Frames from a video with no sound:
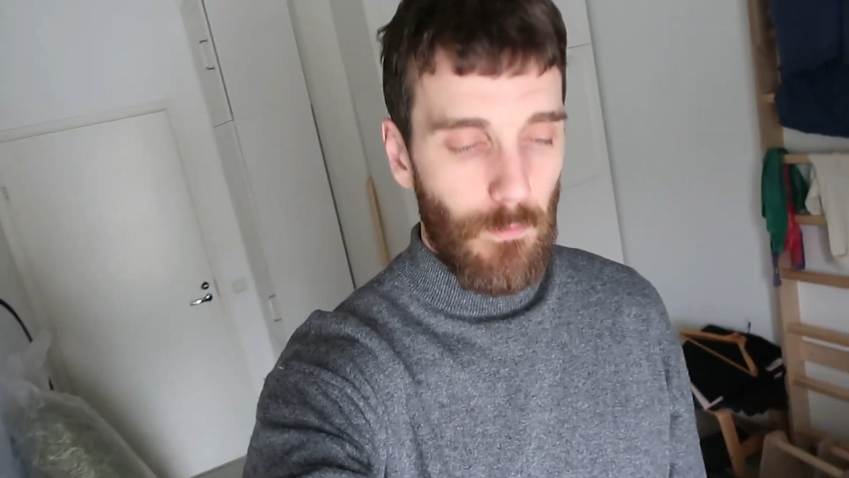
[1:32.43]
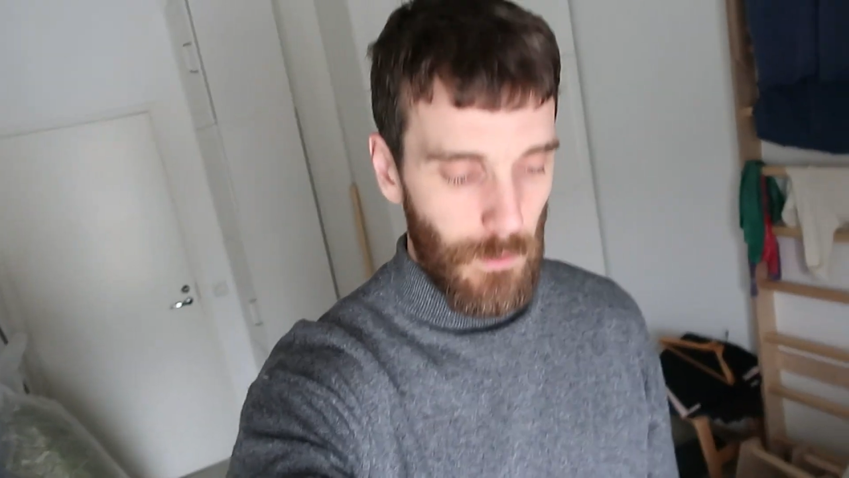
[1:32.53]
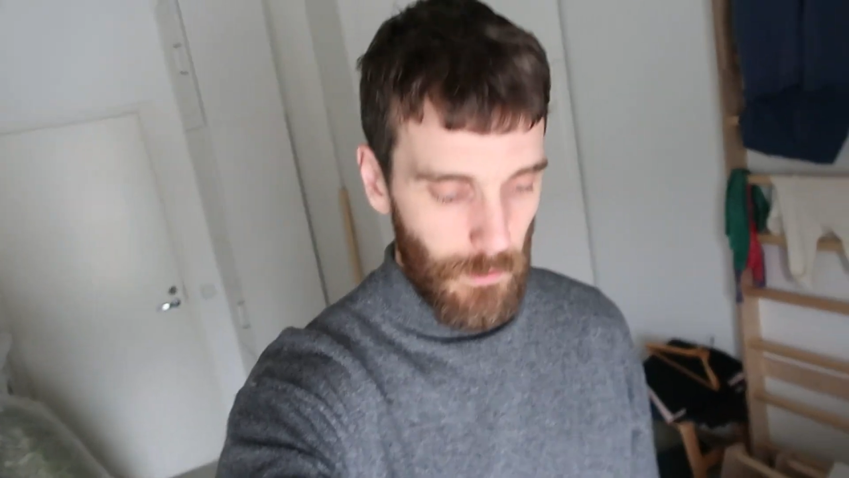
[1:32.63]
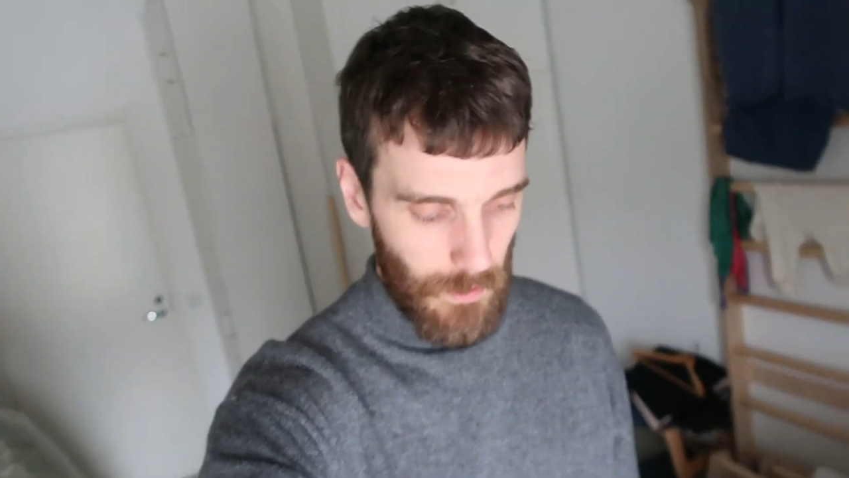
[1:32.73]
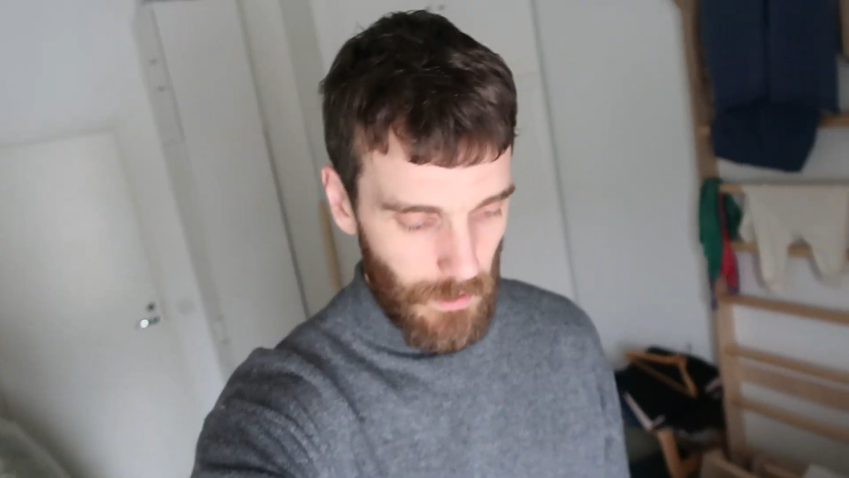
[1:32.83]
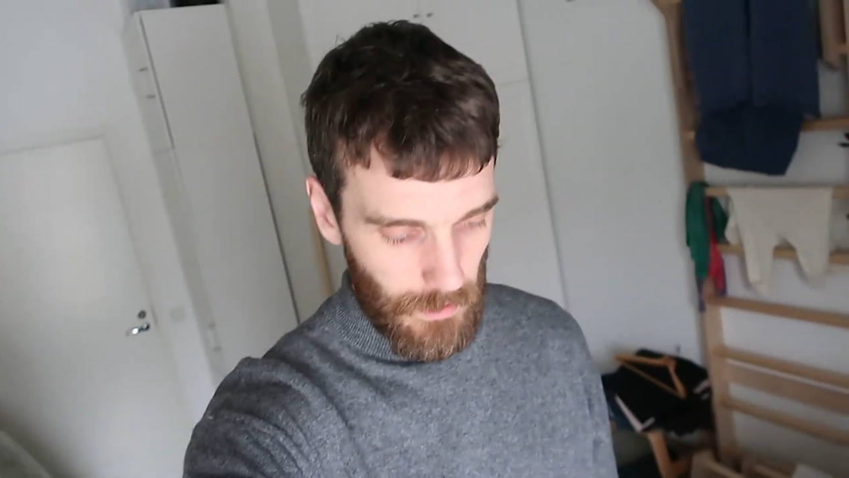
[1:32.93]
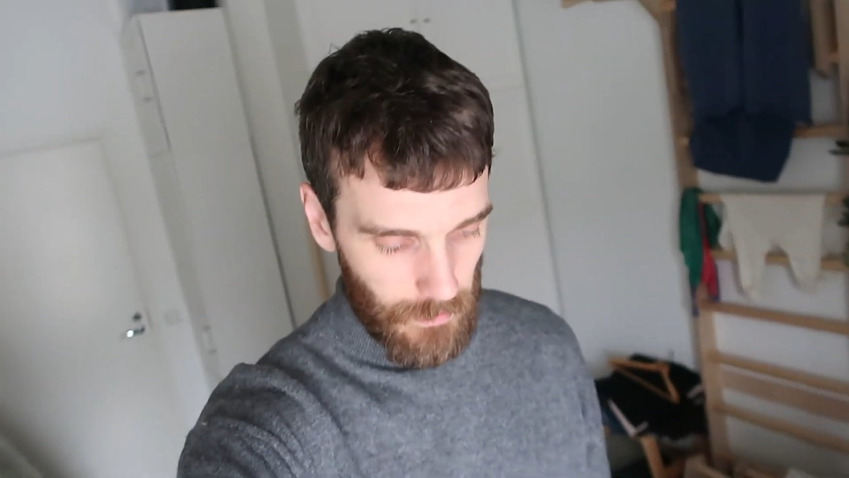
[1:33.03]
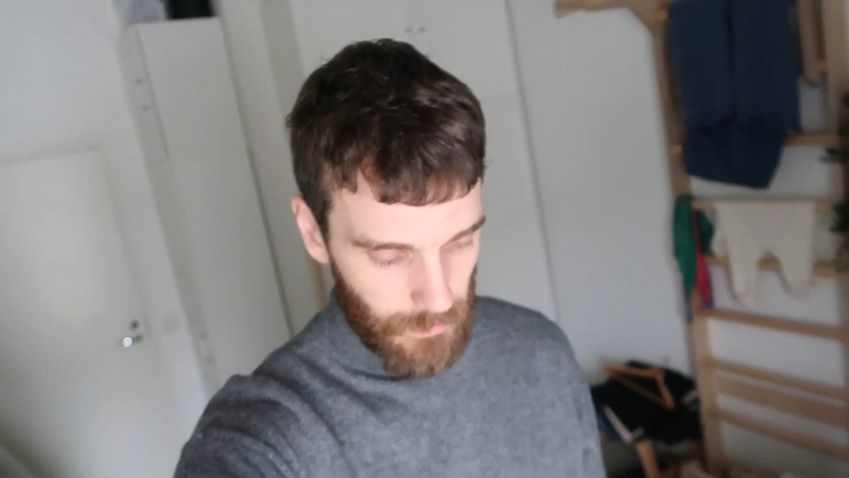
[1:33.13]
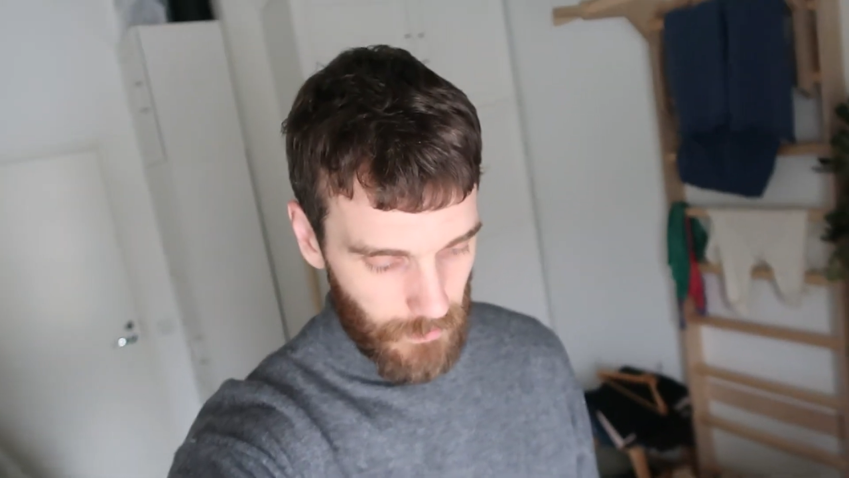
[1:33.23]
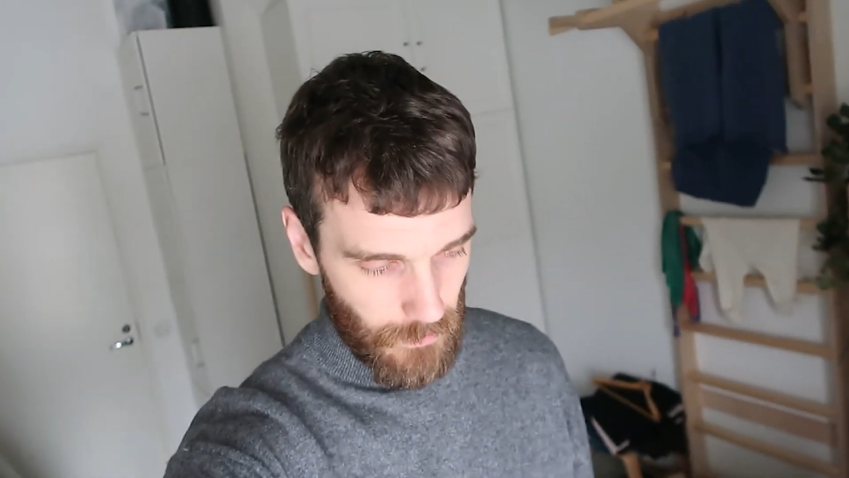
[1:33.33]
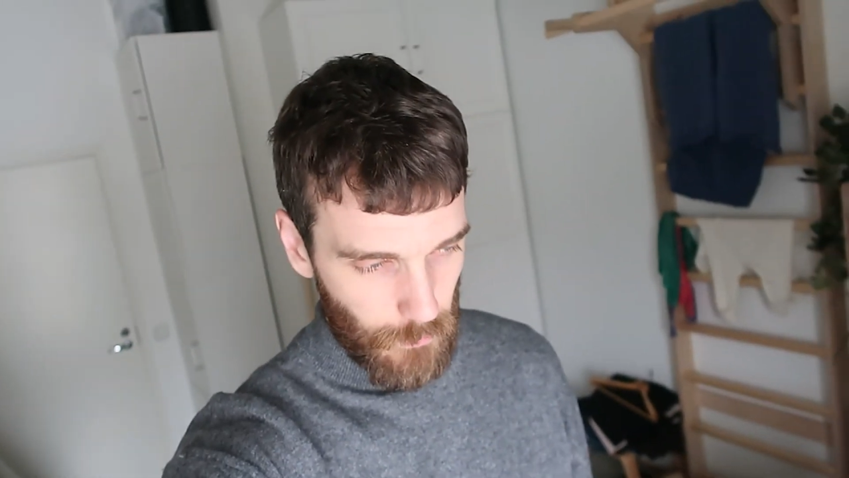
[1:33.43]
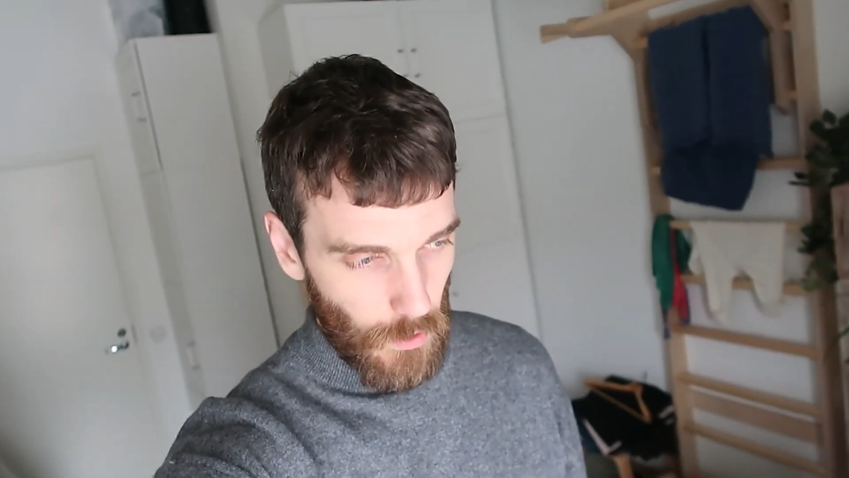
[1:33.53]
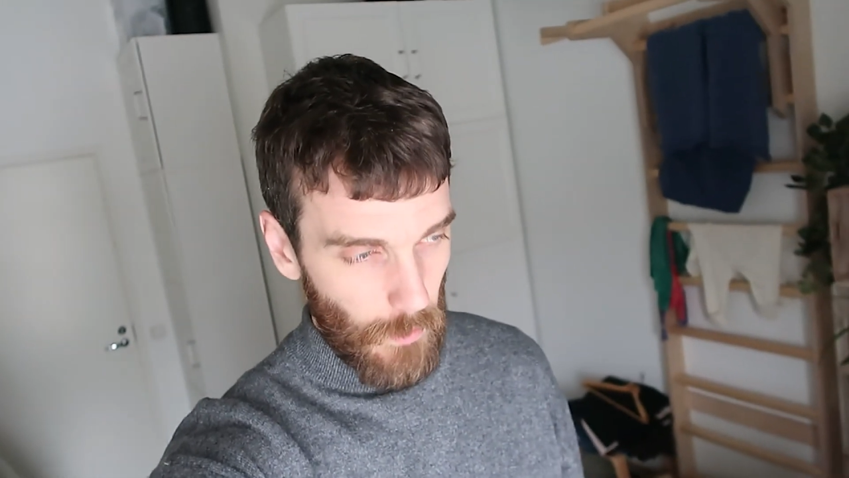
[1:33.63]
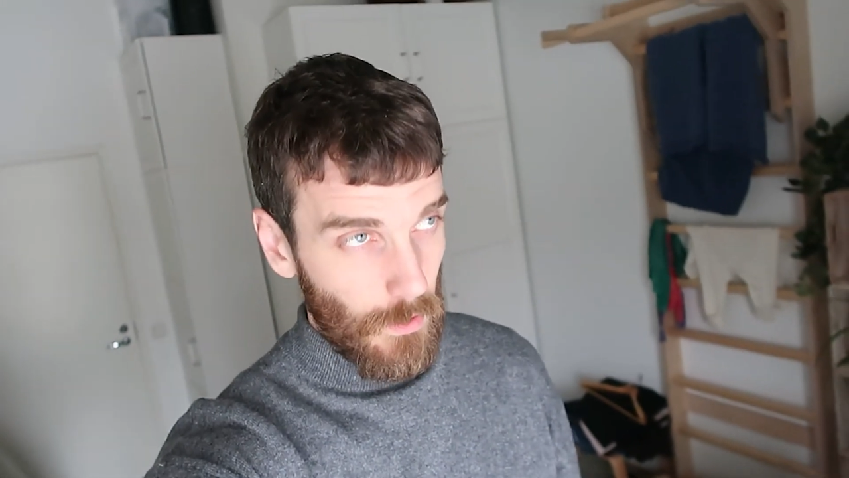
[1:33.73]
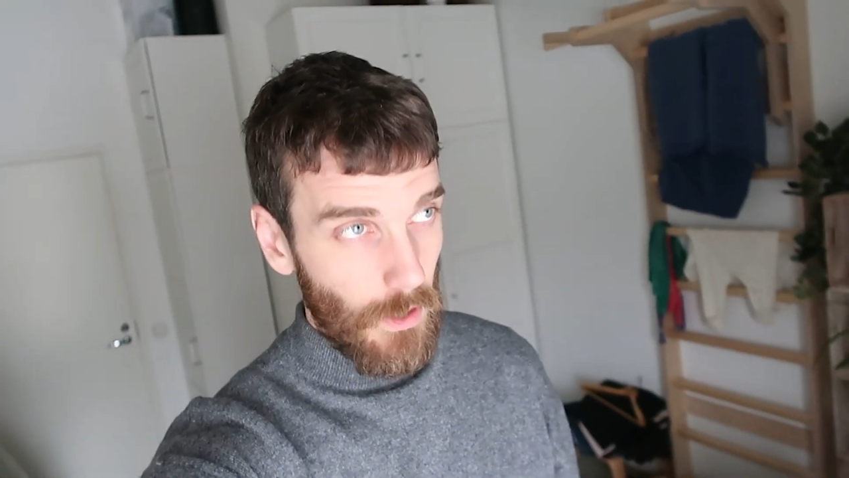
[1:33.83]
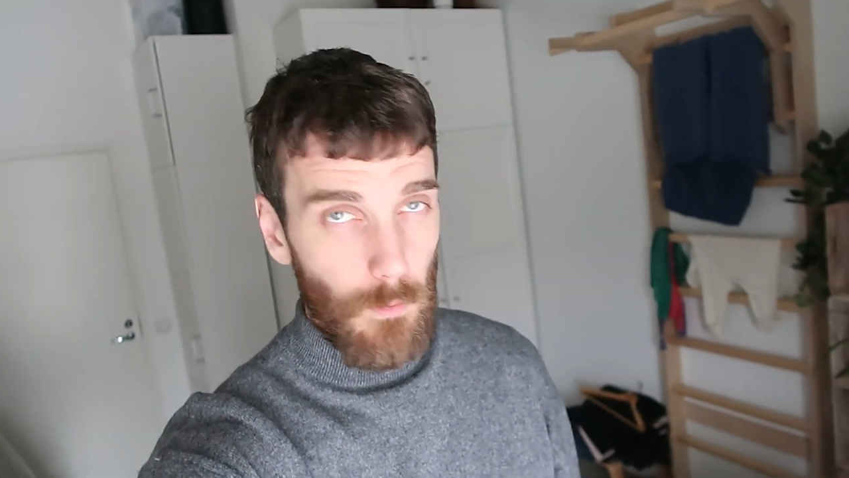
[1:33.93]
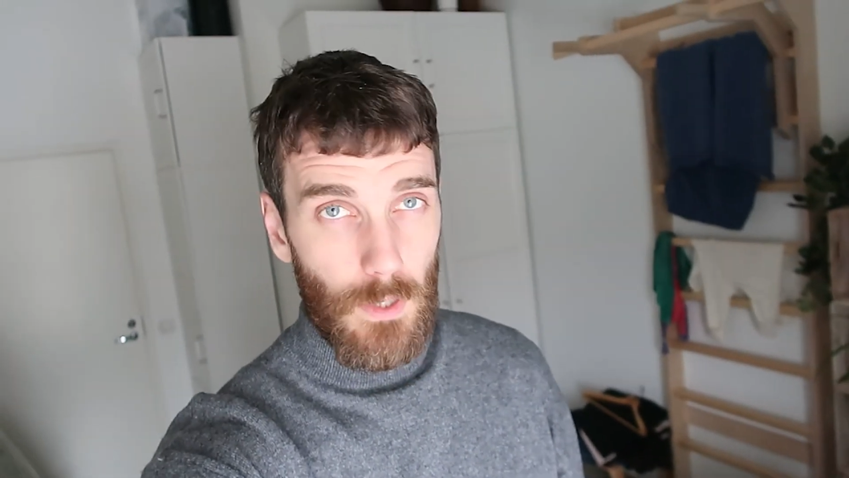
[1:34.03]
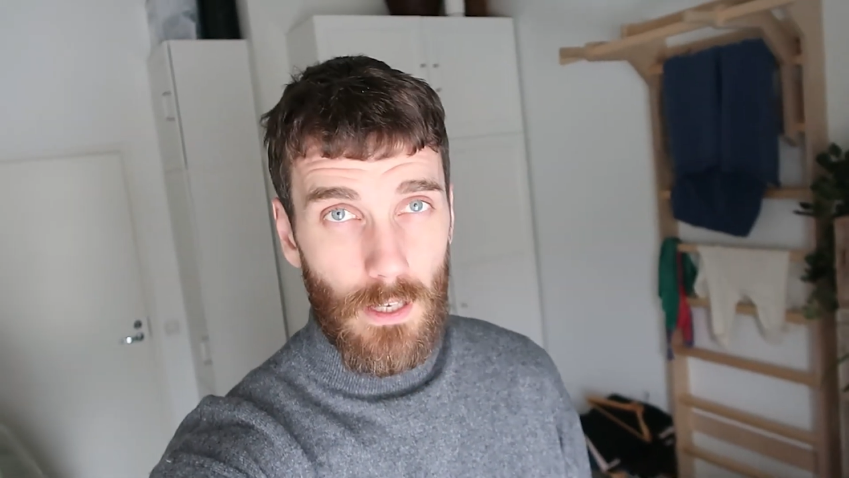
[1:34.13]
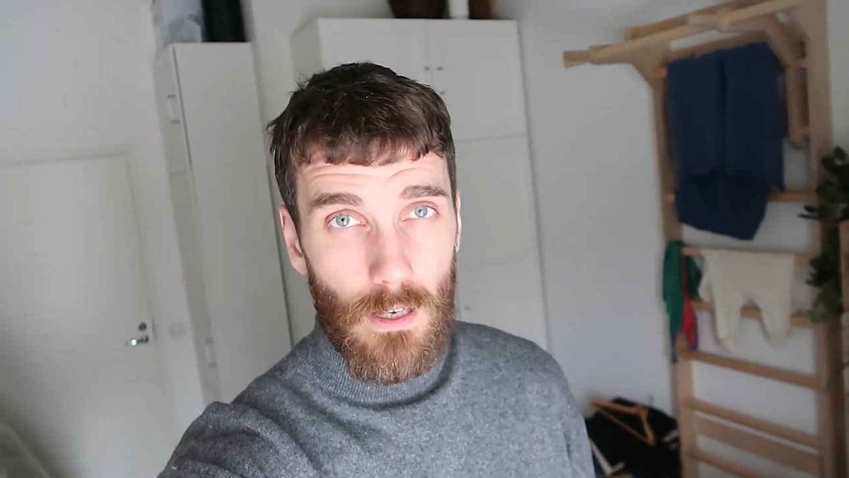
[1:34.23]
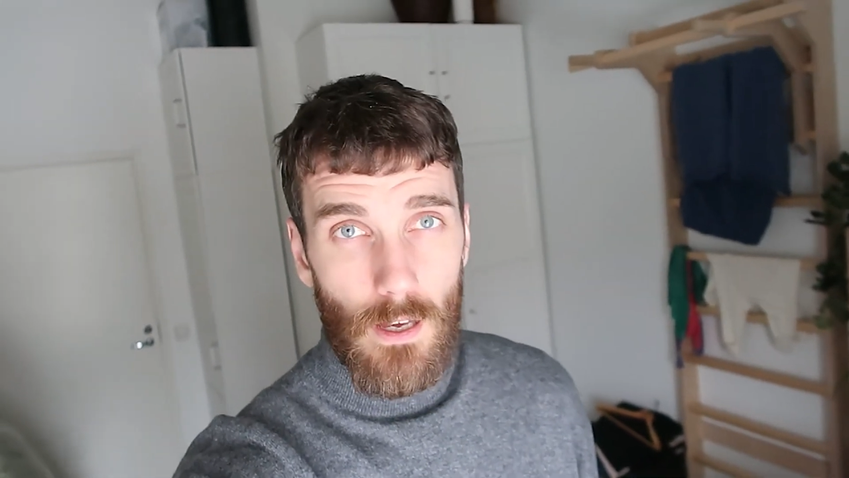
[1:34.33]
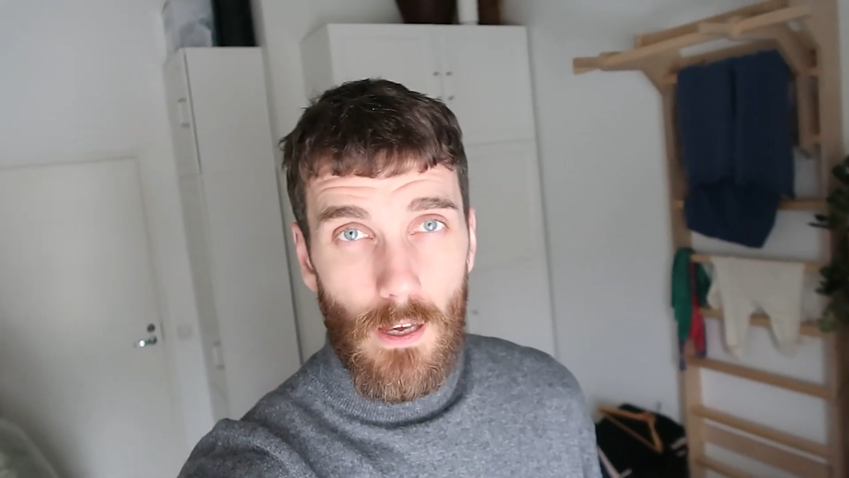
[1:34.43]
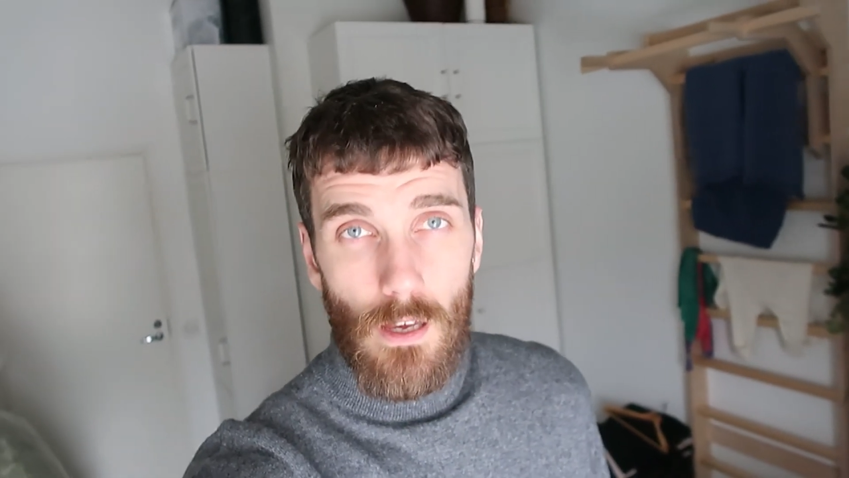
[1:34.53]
few things probably coming.